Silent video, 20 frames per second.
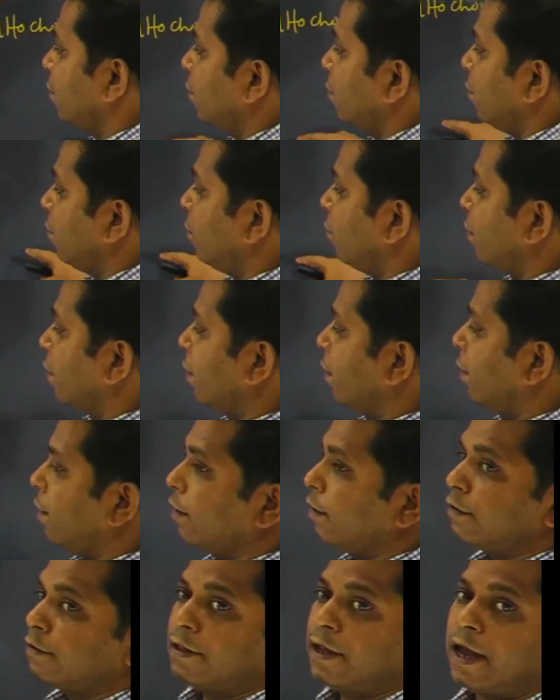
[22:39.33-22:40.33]
Okay.
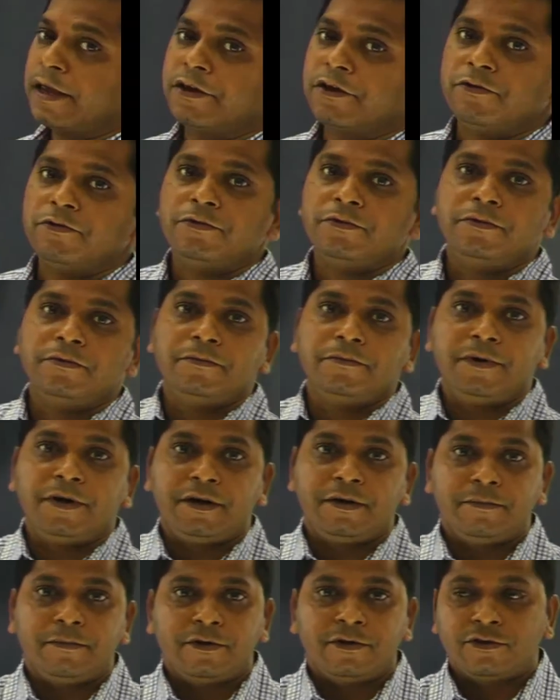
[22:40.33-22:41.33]
Thank you
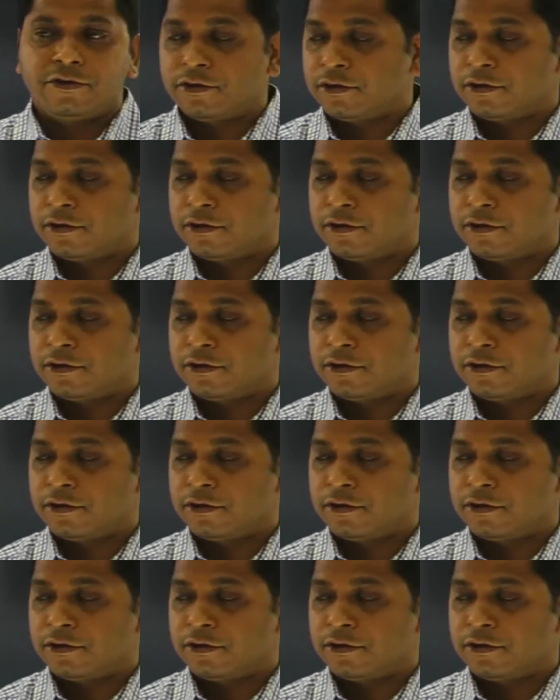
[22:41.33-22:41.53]
very much.